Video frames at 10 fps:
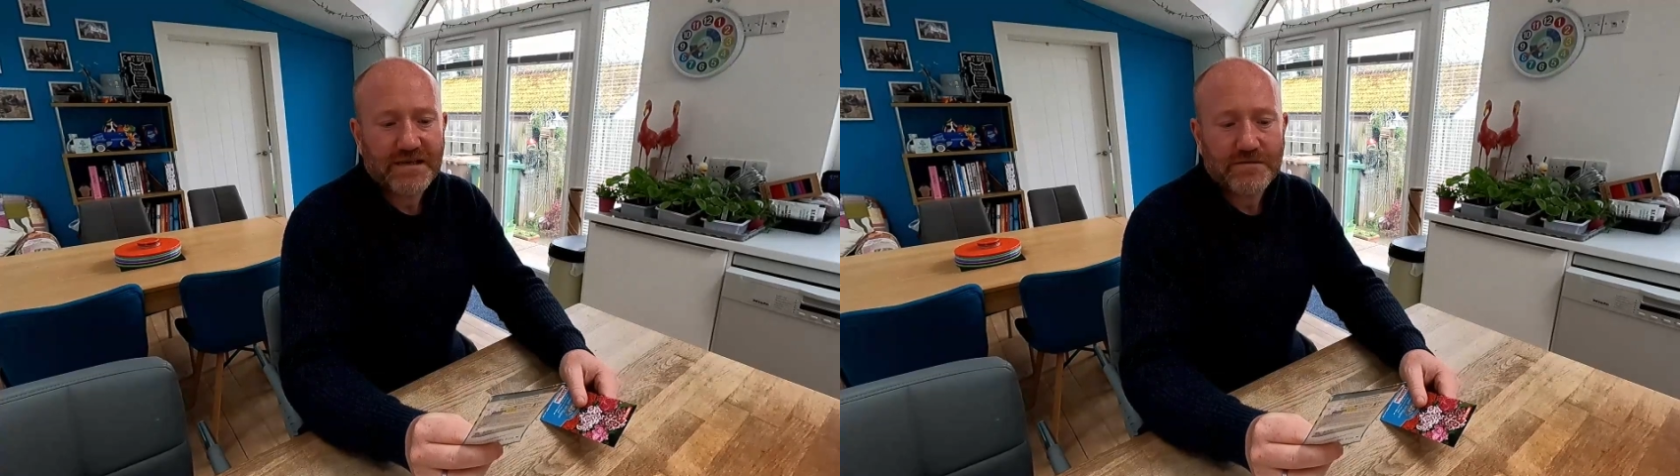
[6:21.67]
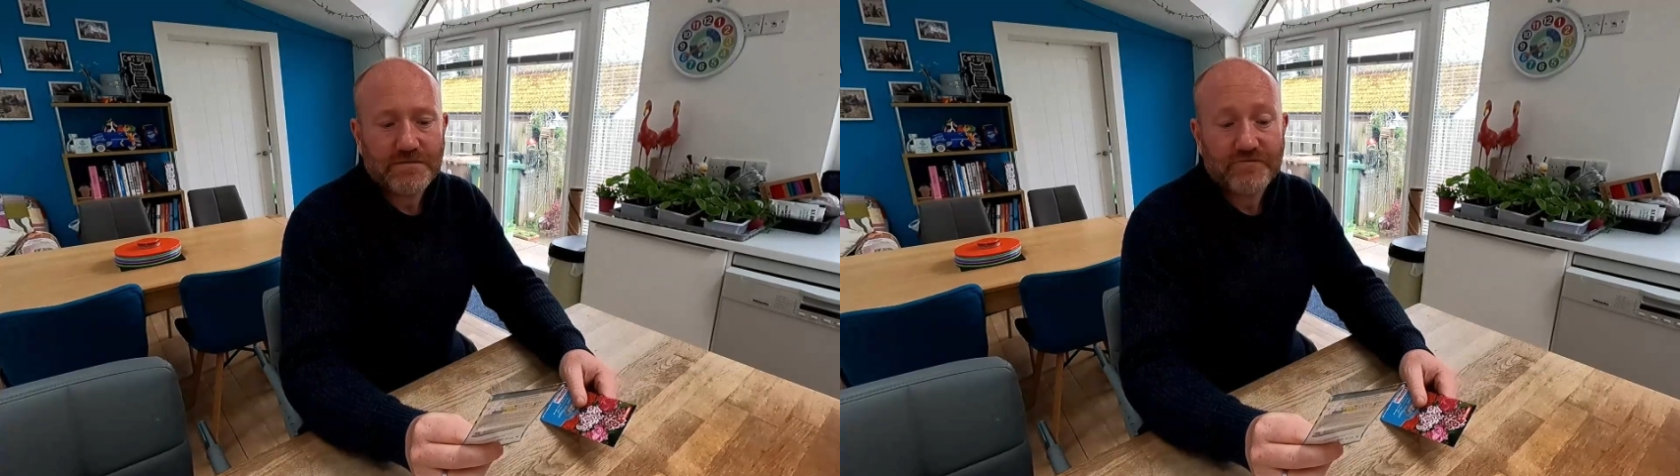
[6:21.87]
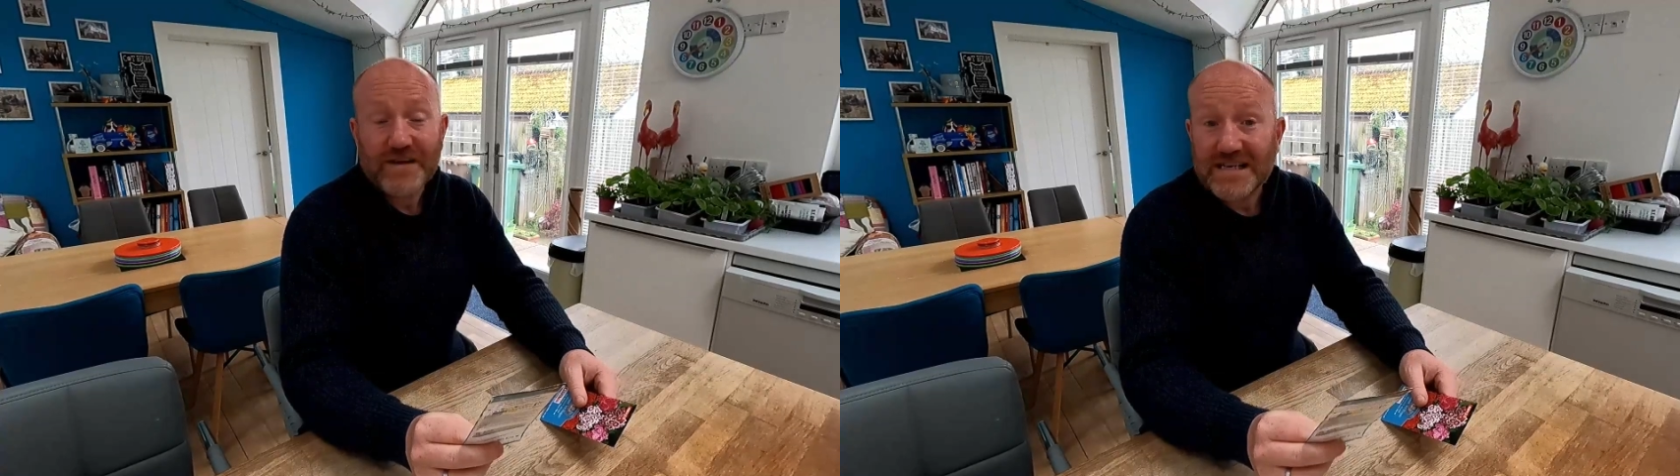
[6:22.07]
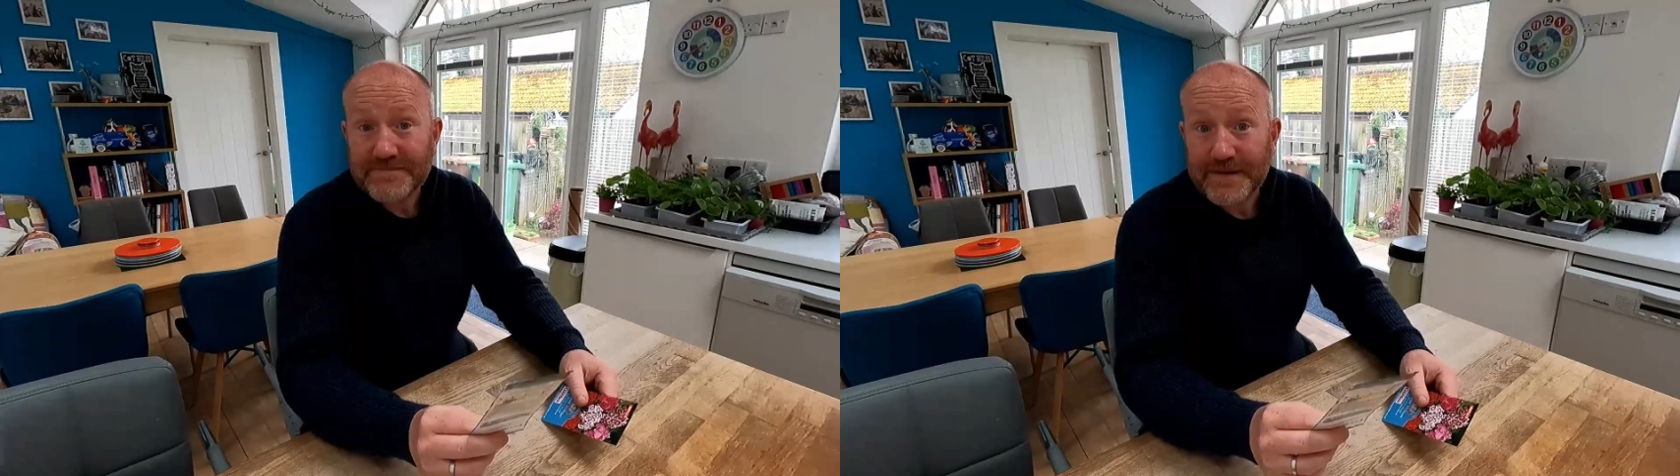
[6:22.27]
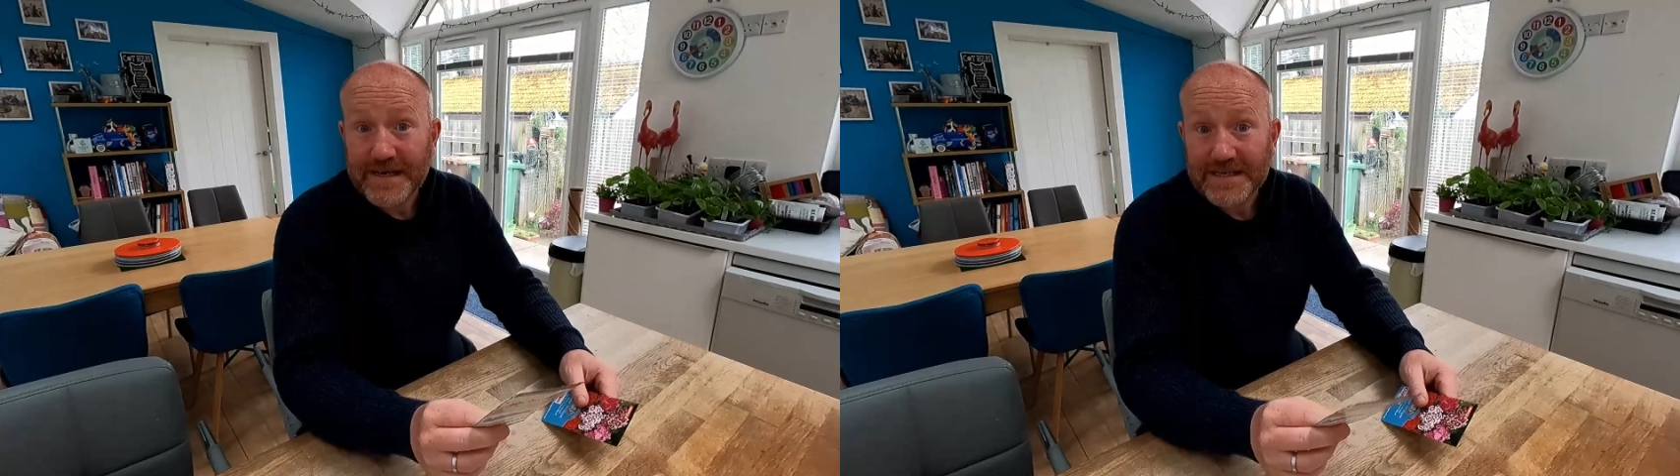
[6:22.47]
yellows,
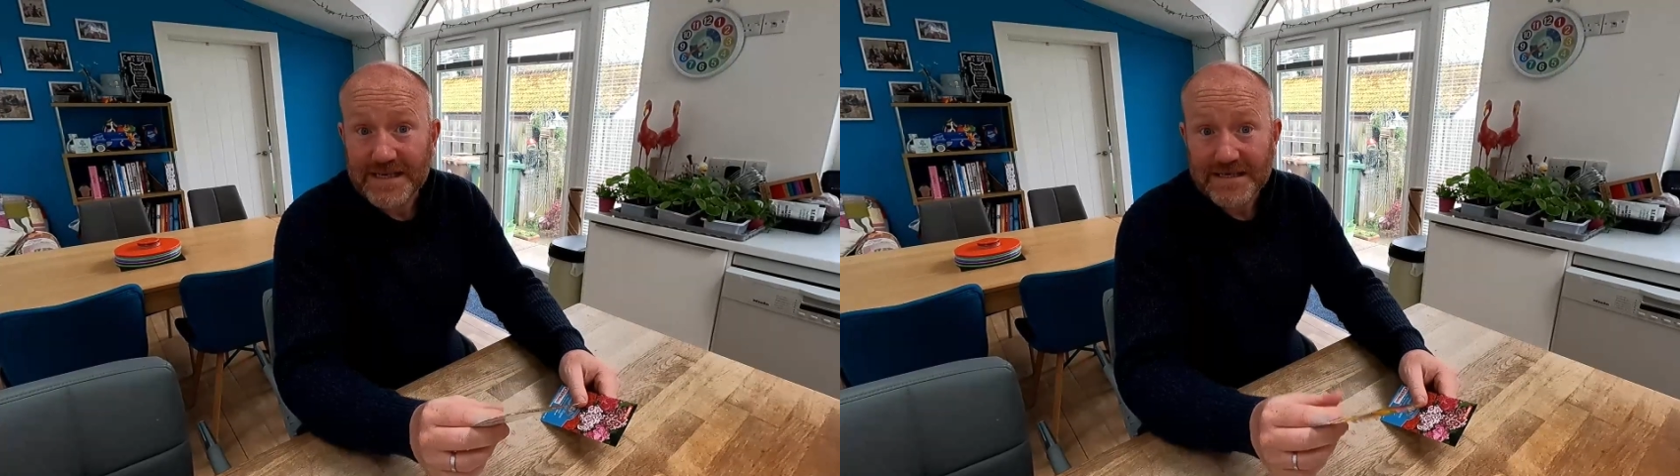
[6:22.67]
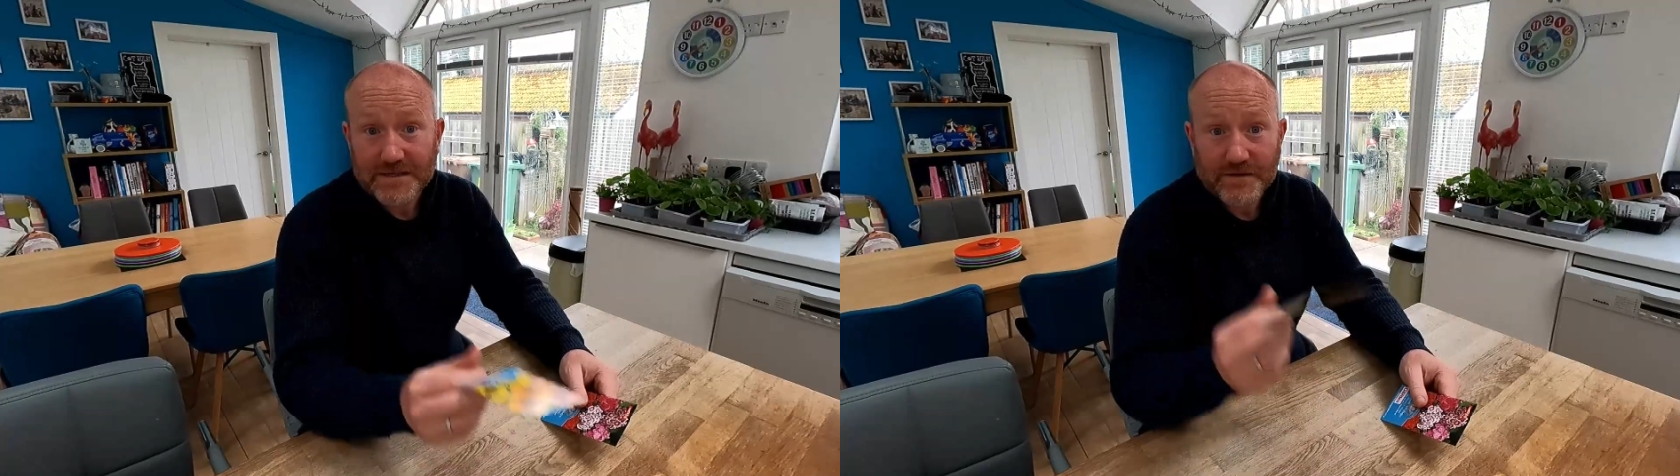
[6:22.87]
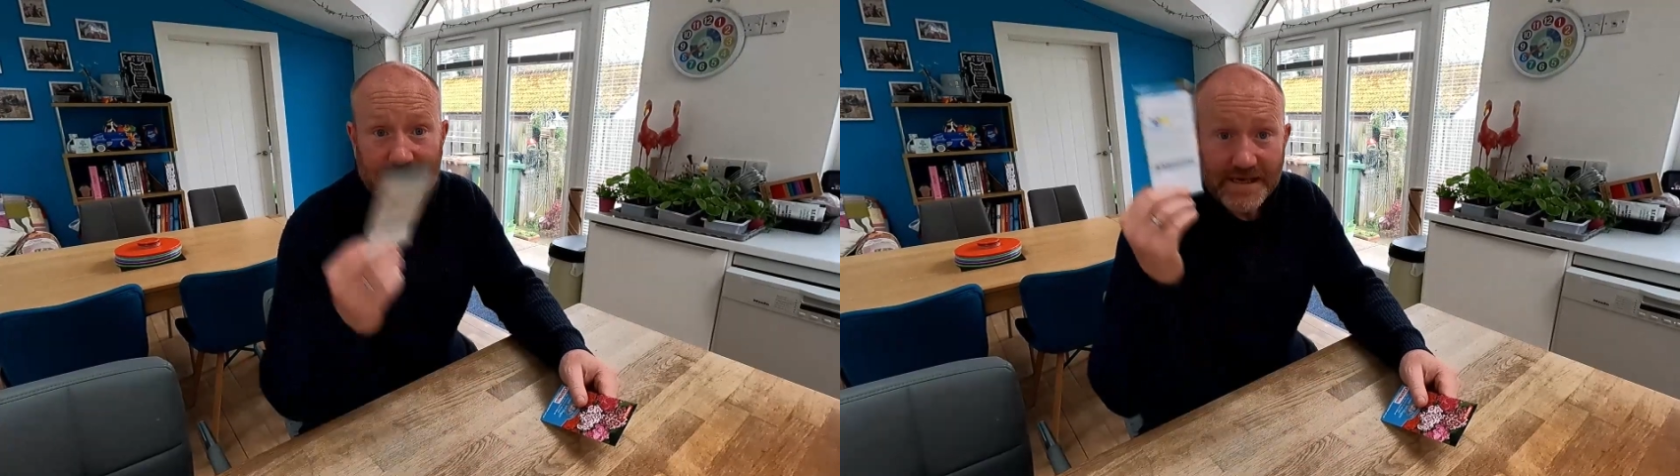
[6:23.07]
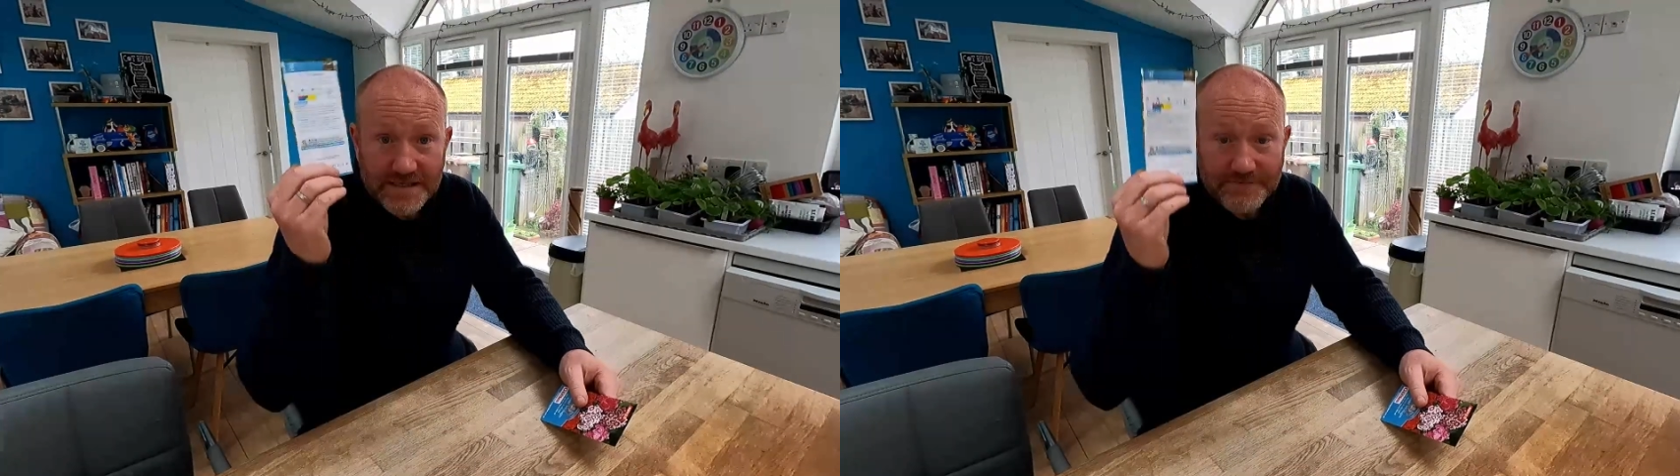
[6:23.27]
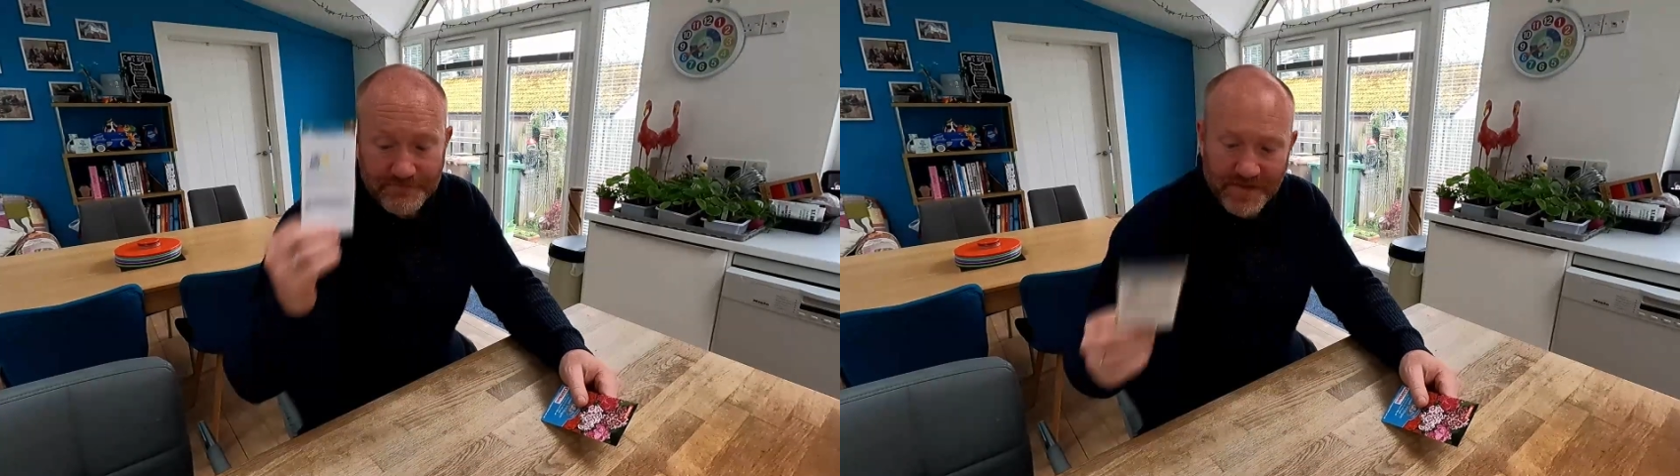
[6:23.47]
reds, pinks, that sort of
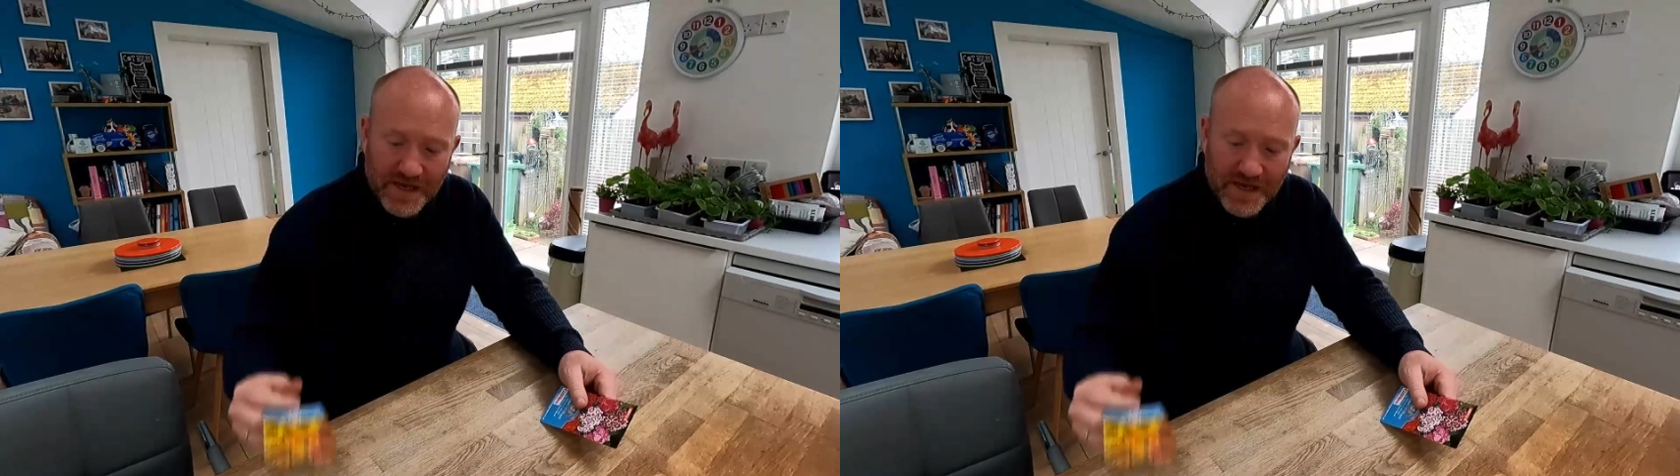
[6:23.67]
things.